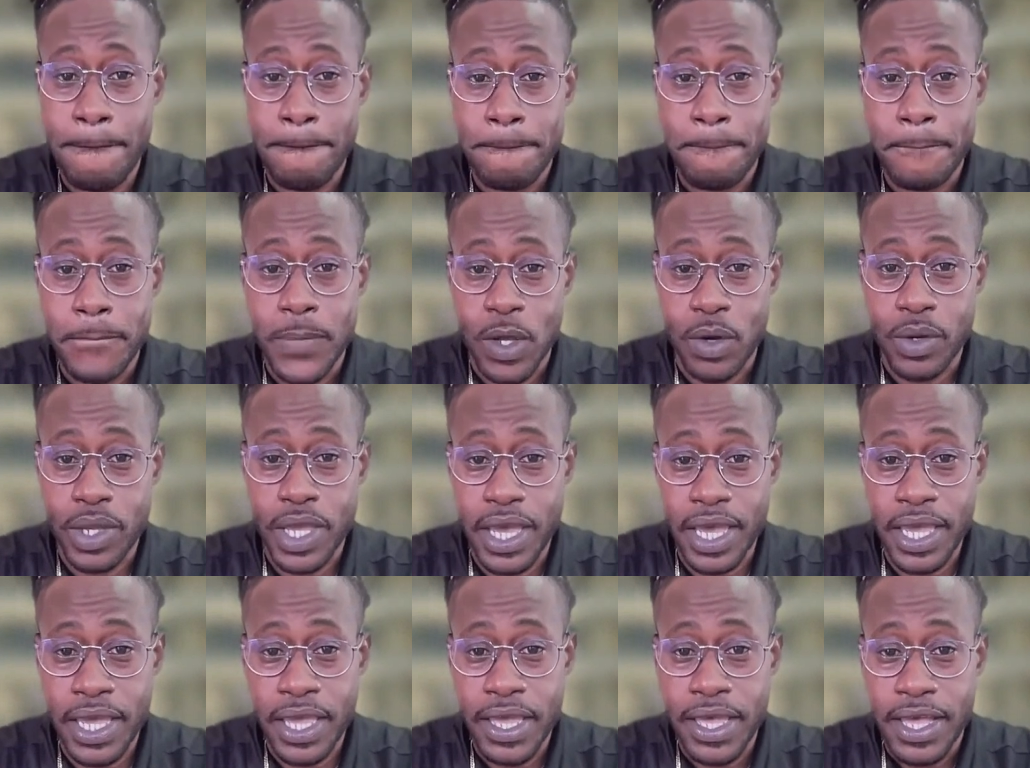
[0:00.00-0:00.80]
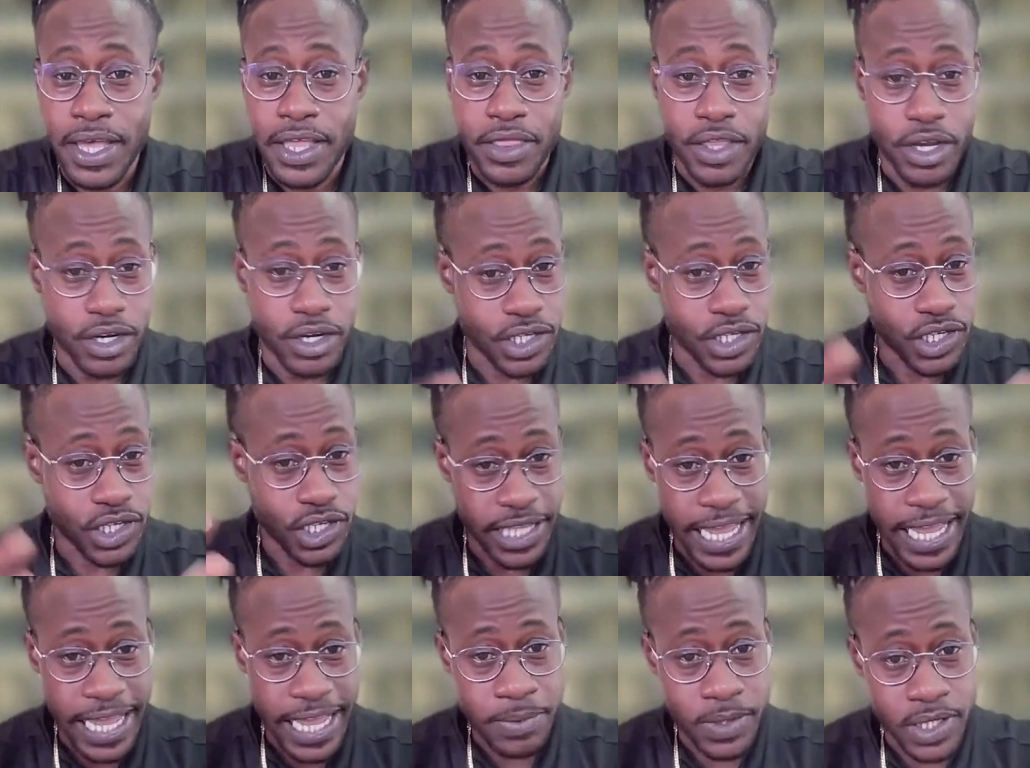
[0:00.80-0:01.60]
Okay. There are
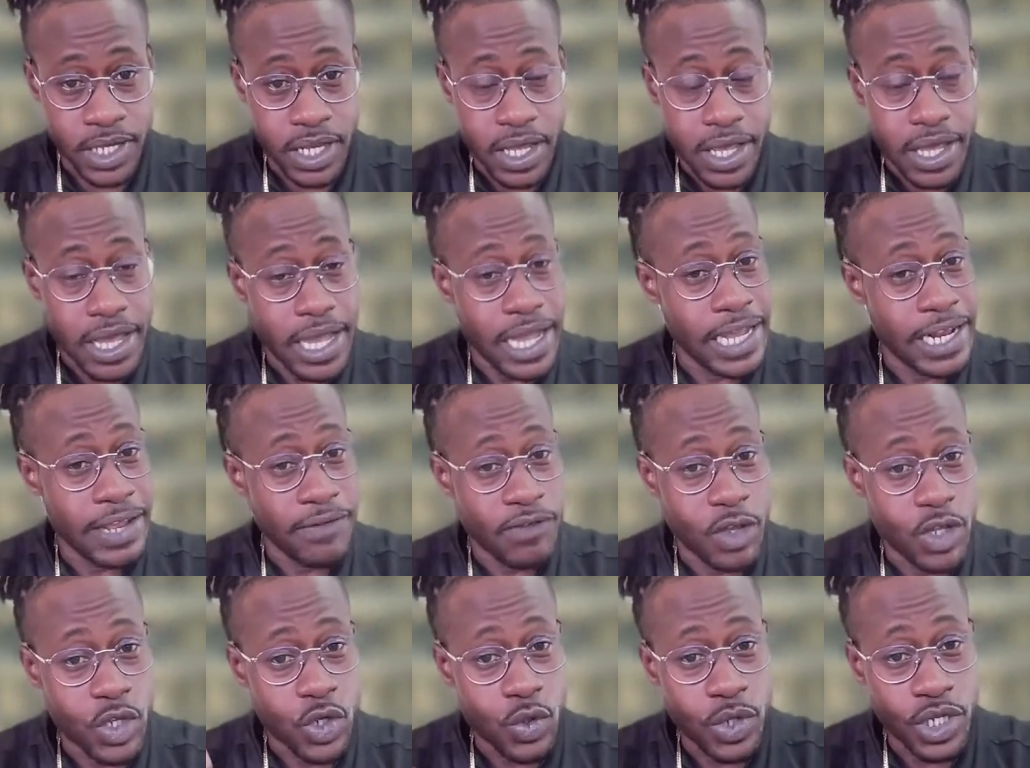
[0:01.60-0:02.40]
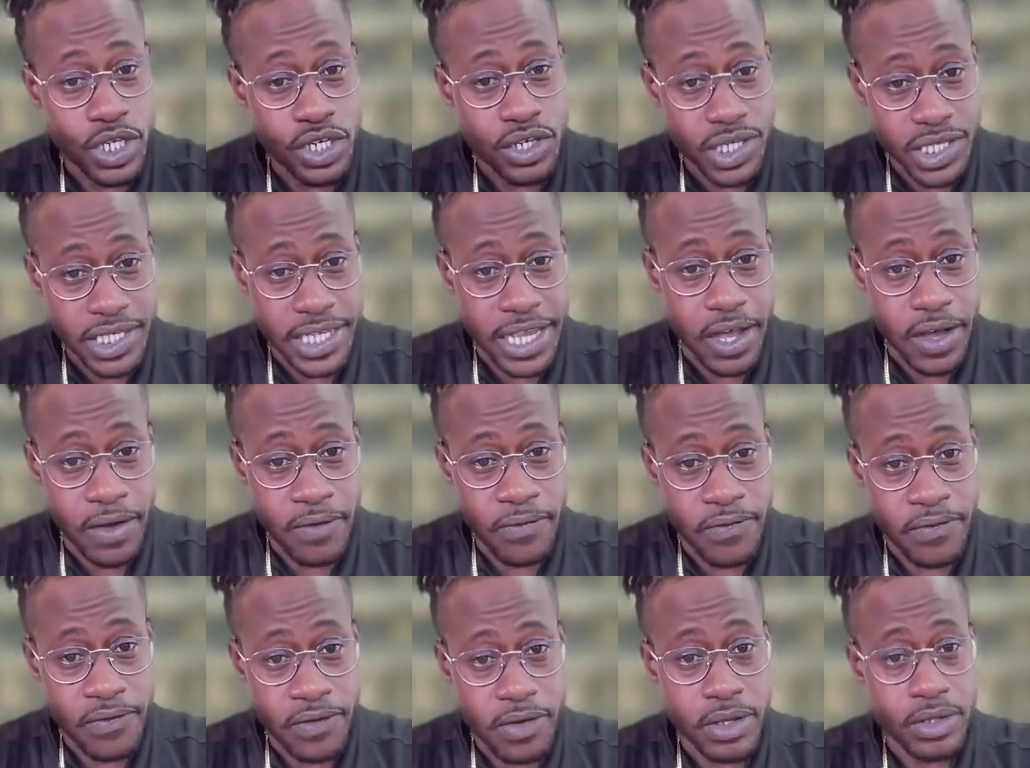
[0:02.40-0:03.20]
steps. And if you do it
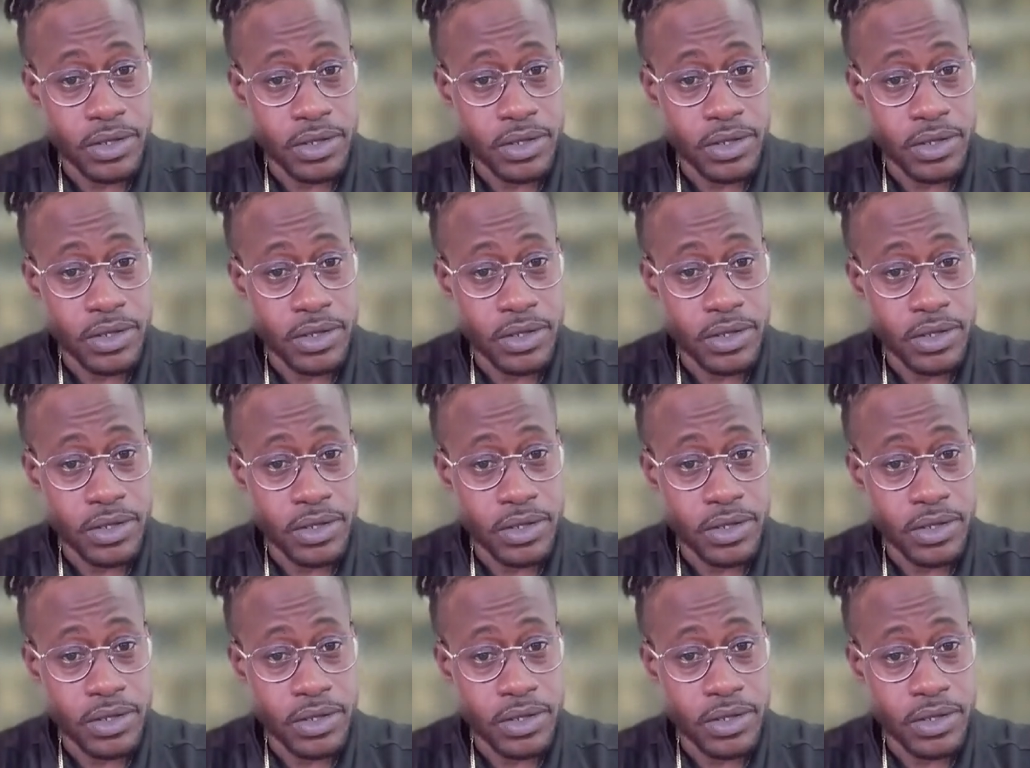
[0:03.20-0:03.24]
yourself,